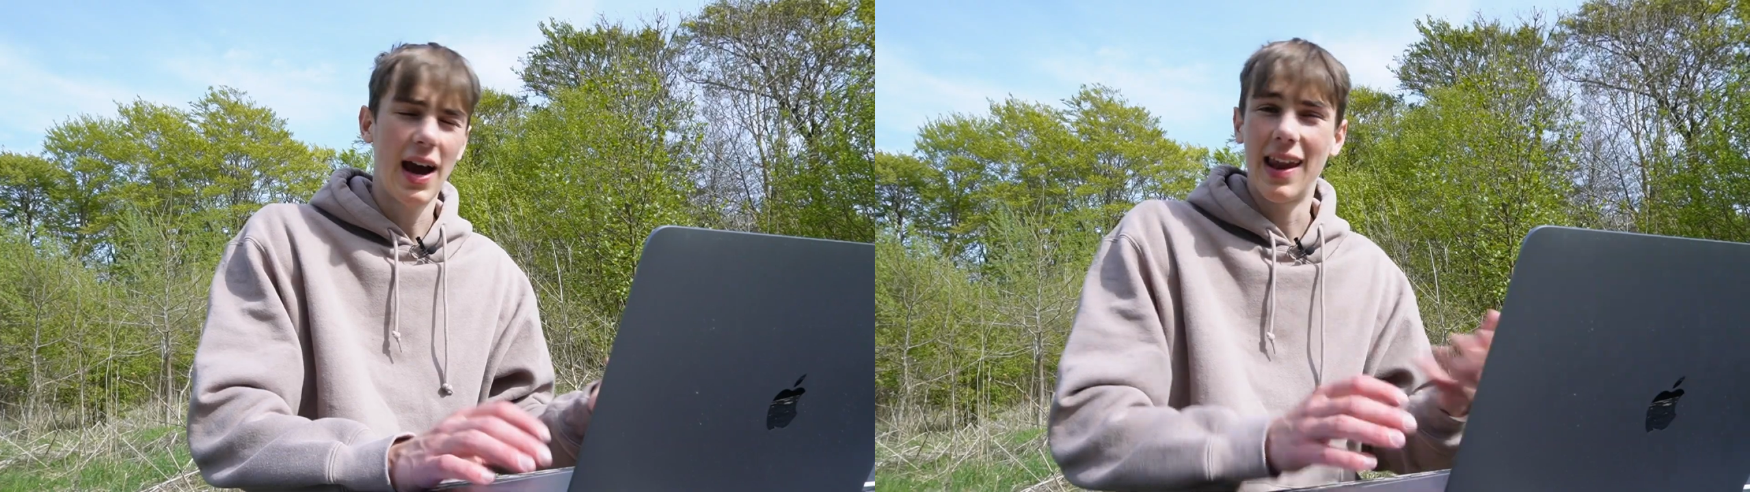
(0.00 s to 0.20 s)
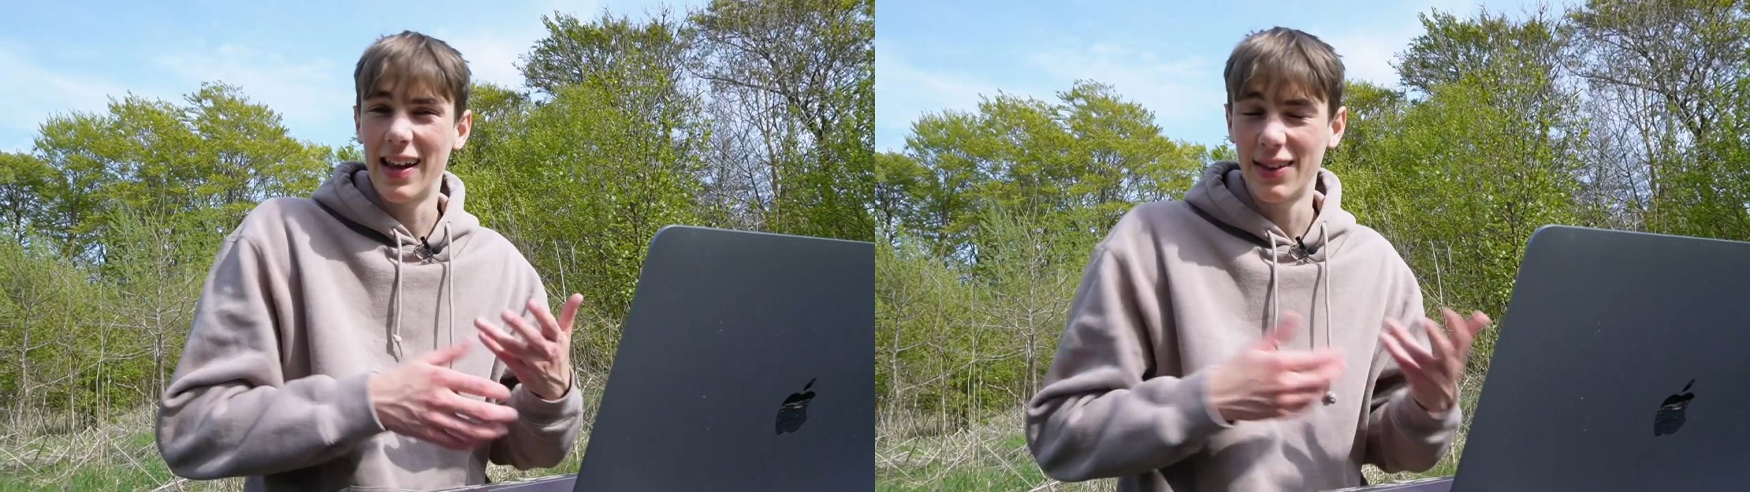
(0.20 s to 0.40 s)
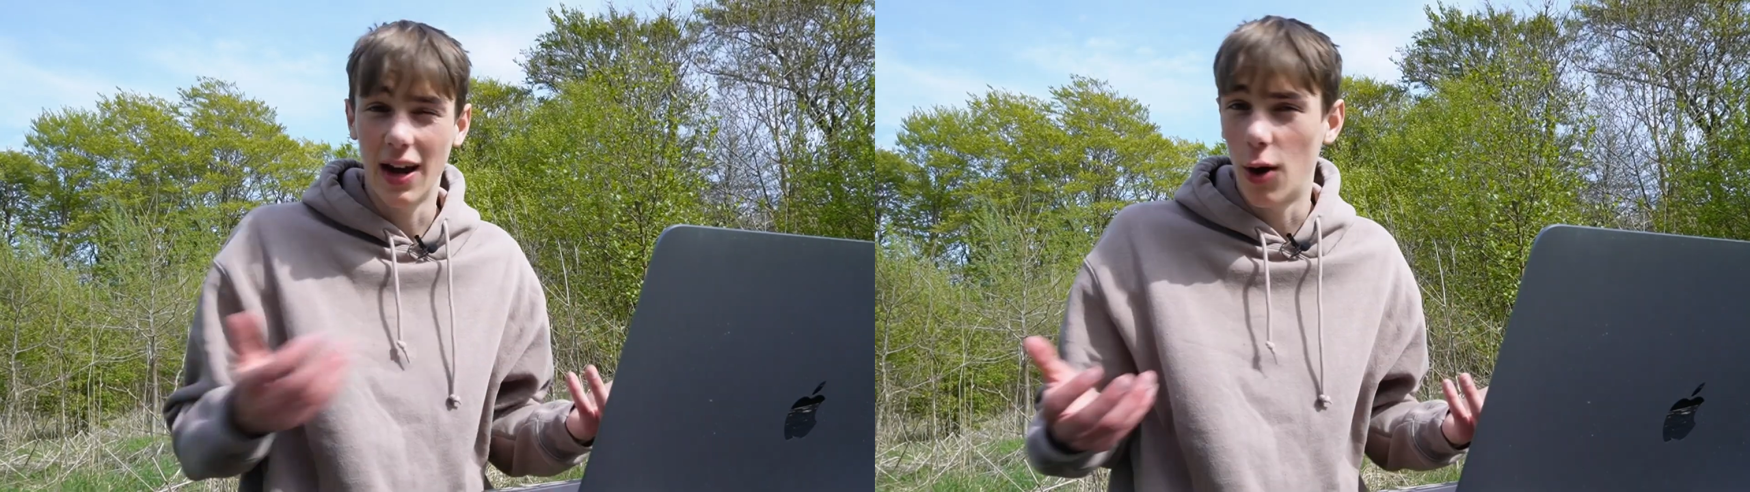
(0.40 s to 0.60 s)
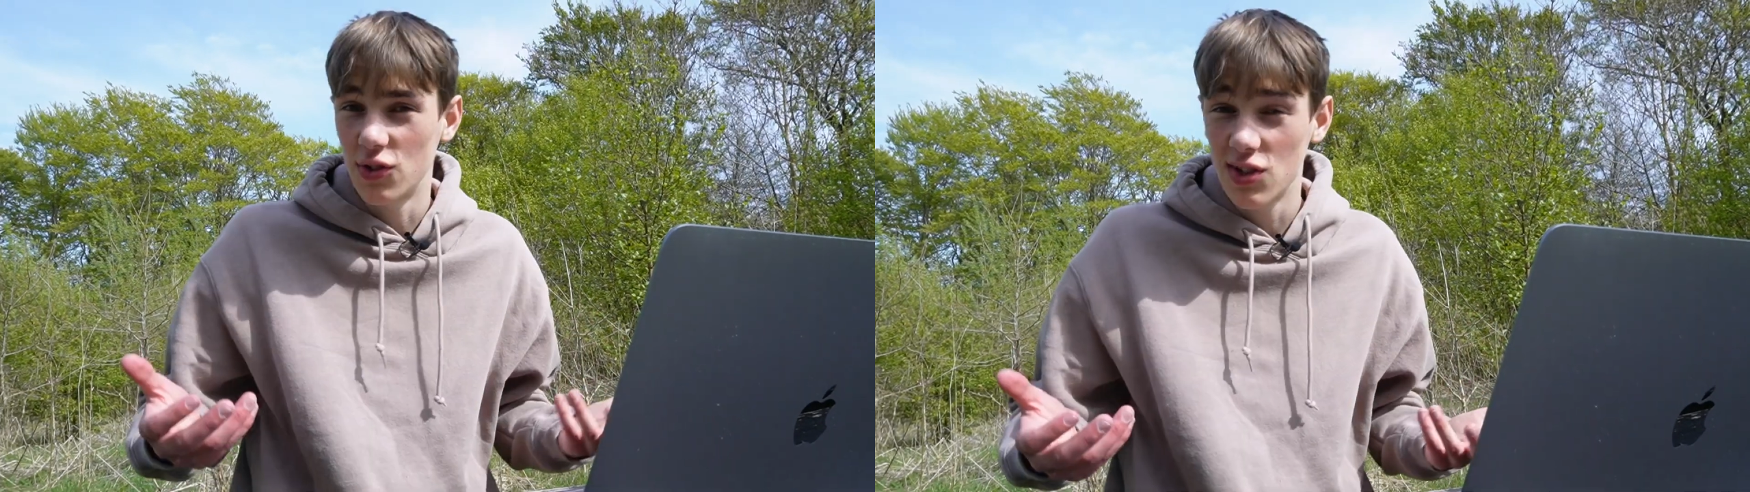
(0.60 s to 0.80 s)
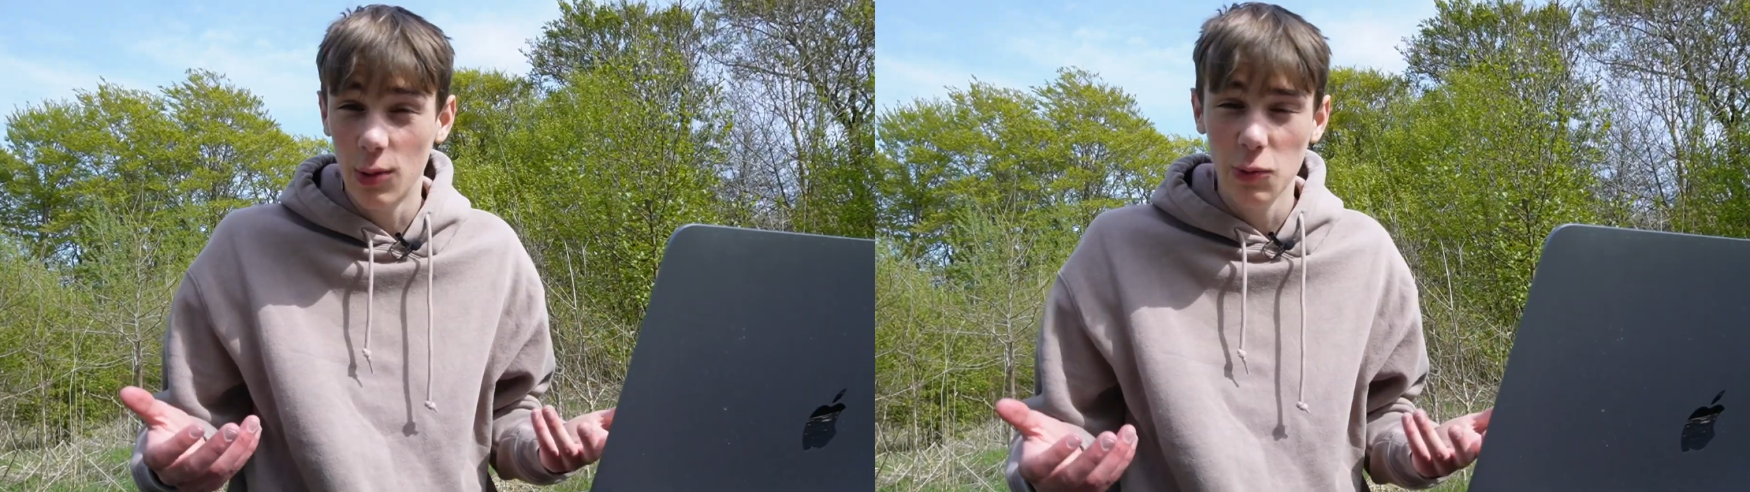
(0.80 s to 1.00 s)
I like how it
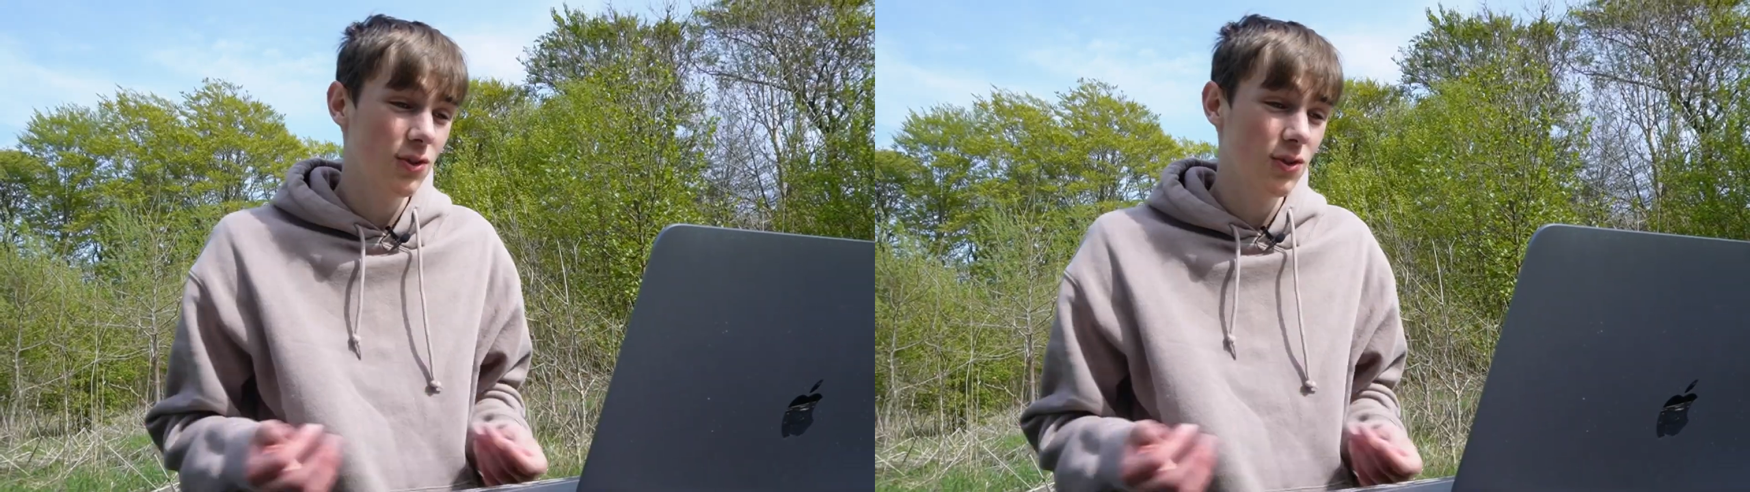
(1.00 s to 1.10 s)
sounds,